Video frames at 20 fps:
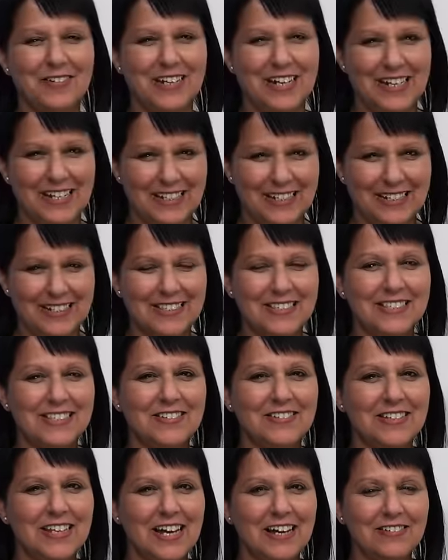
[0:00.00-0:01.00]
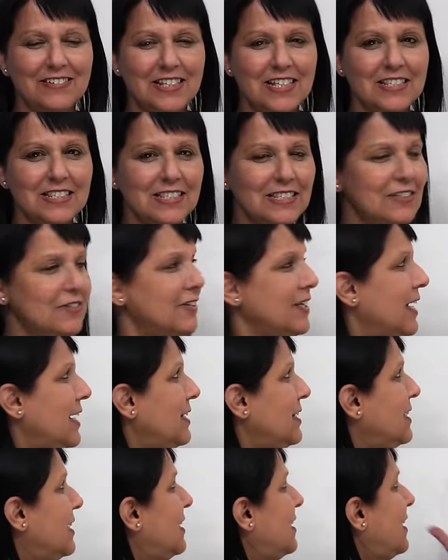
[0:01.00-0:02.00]
Okay, so now let's look
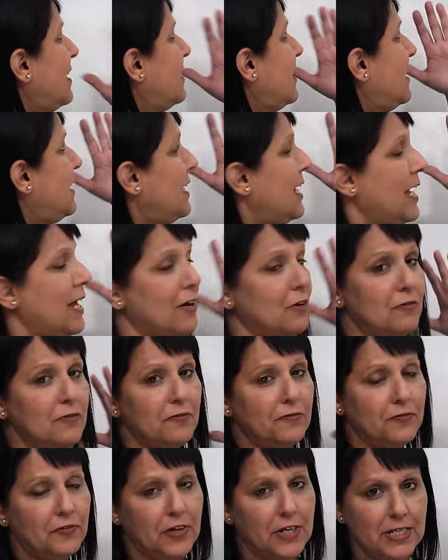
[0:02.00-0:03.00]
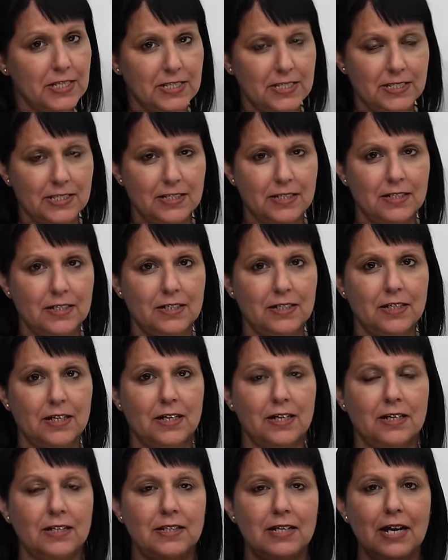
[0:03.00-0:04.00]
at a noun phrase.
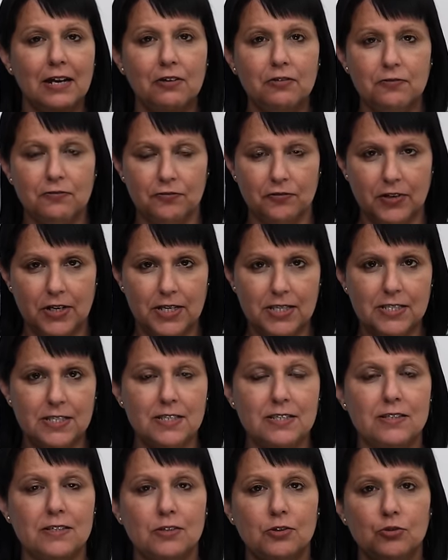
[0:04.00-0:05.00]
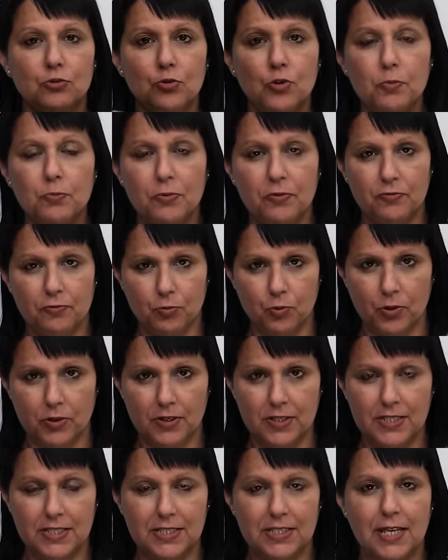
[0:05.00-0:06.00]
A noun phrase is a group of
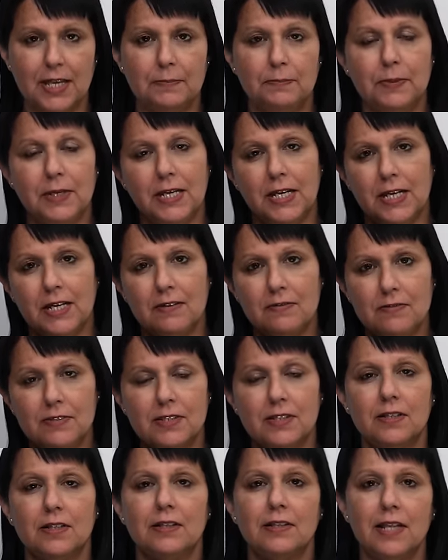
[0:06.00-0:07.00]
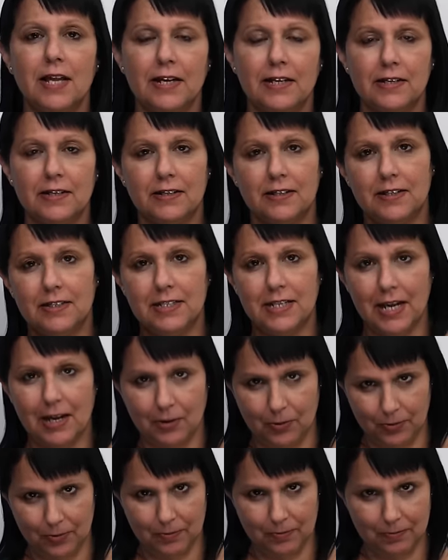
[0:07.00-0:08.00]
words that behaves like a
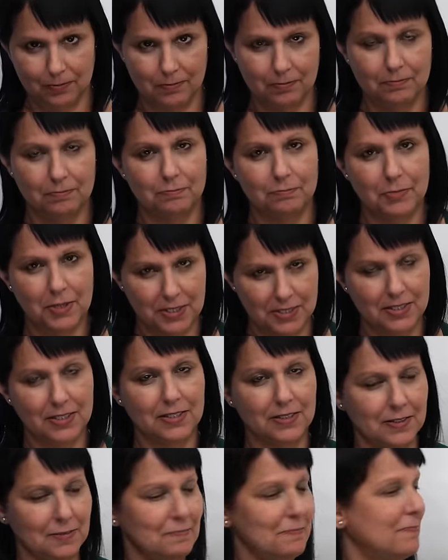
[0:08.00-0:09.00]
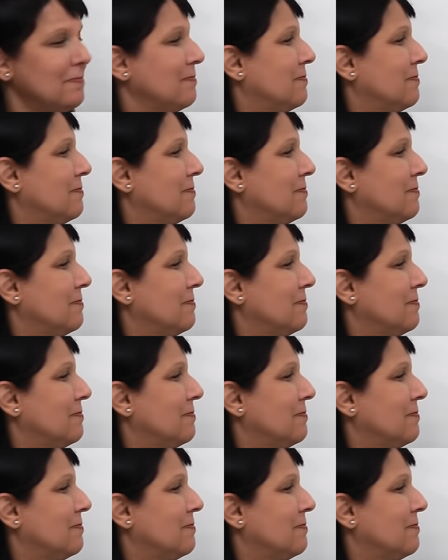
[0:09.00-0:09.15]
noun, basically.